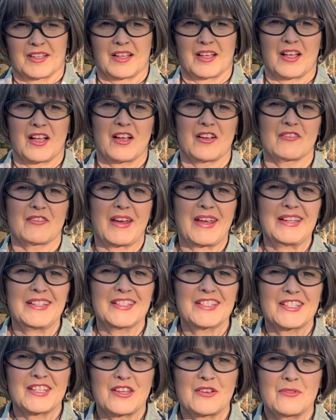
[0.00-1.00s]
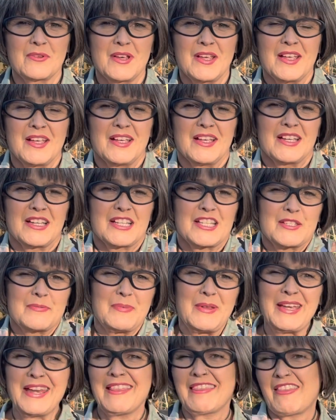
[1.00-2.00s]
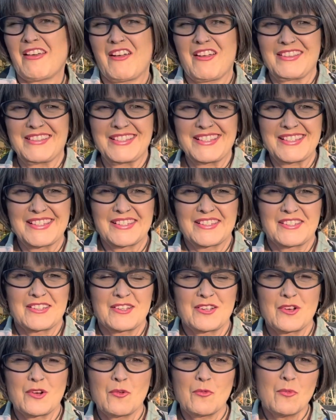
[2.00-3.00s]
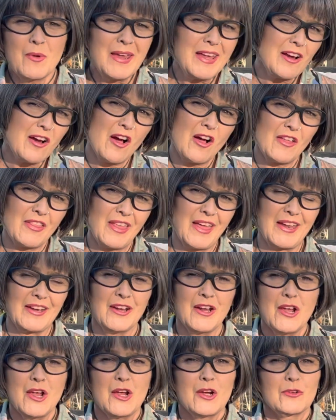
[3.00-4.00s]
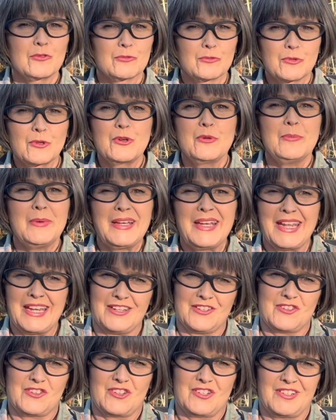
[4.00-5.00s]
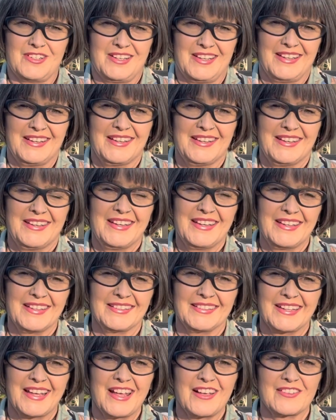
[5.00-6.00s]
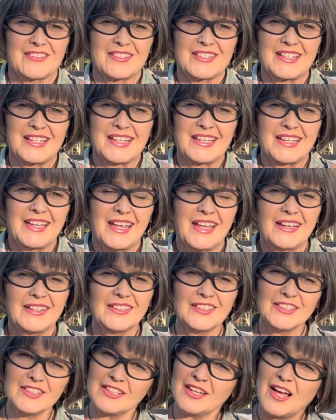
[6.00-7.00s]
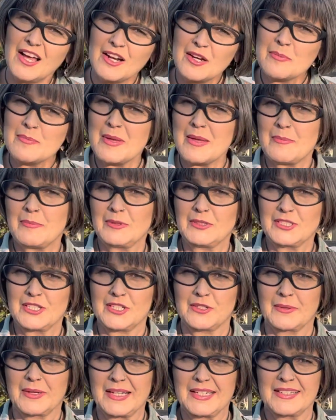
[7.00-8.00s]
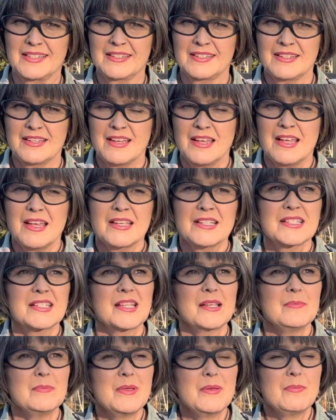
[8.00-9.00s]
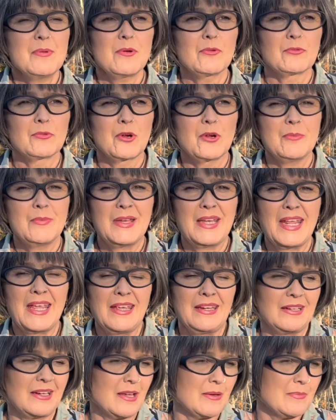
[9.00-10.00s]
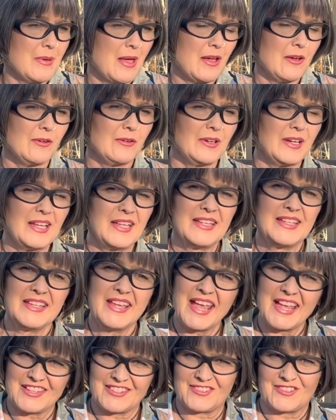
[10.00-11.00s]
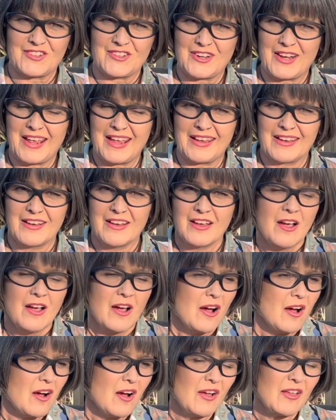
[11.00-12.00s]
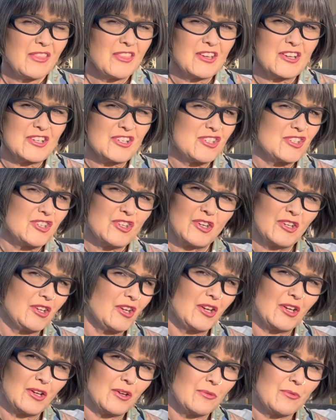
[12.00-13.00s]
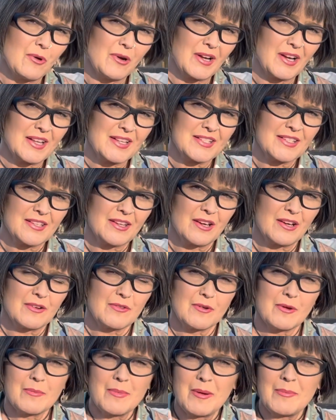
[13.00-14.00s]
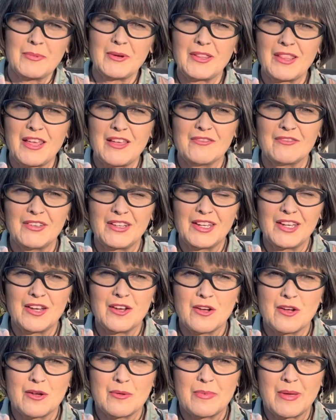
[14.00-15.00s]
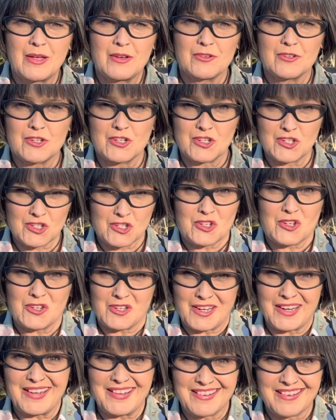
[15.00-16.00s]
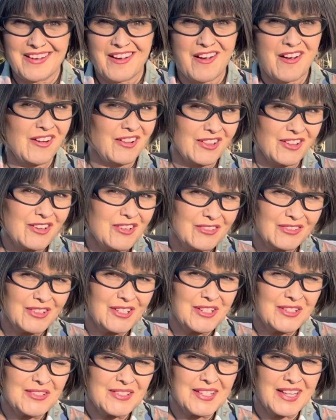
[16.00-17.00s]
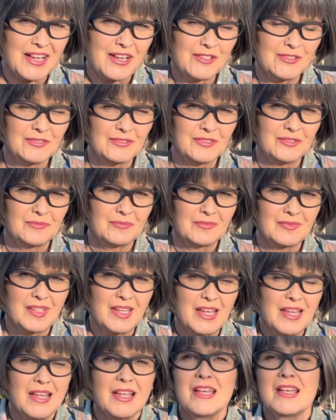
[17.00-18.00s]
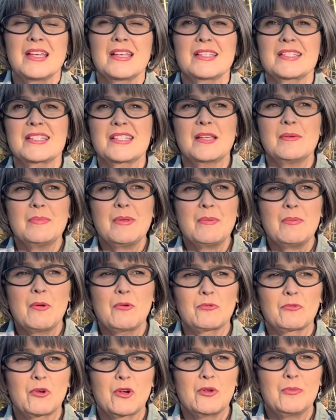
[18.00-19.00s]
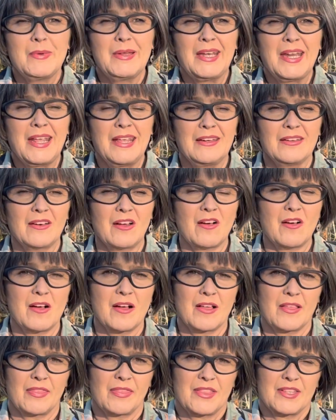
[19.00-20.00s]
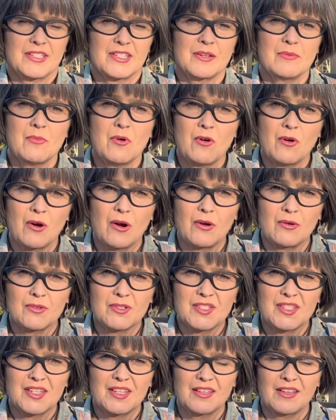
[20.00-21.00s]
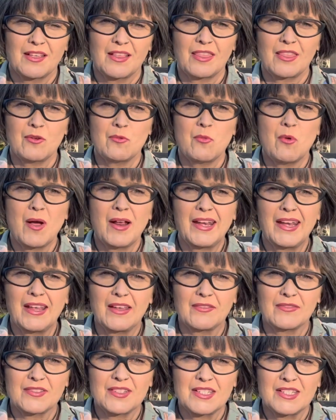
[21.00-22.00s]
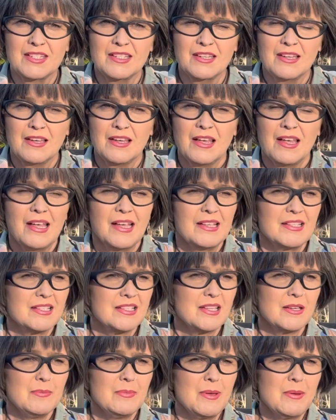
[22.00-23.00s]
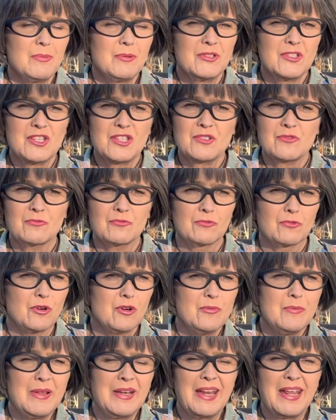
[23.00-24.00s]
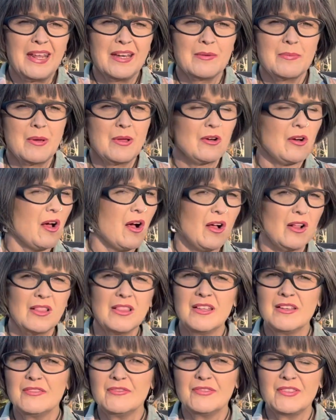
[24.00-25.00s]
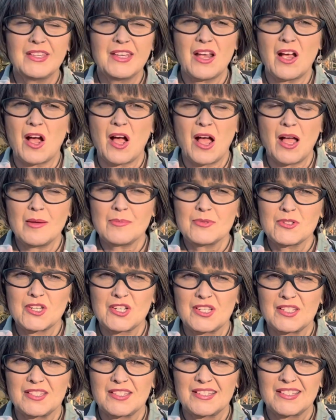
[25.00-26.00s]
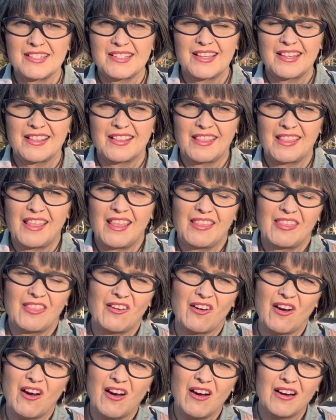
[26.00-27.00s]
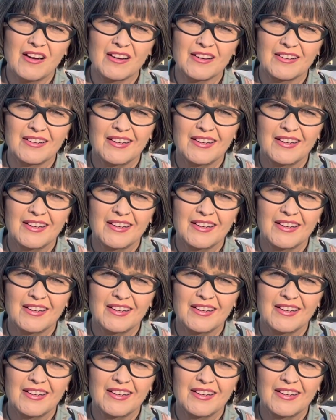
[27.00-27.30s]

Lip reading: All right, so spinning thoughts, we call that rumination in counseling, and a lot of people do it. Some people ruminate about yesterday, all the shoulda, coulda, wouldas. Remember that video about shoulding all over yourself? Some people ruminate on the tomorrows, the what ifs, and some people just ruminate about all of the options that there are.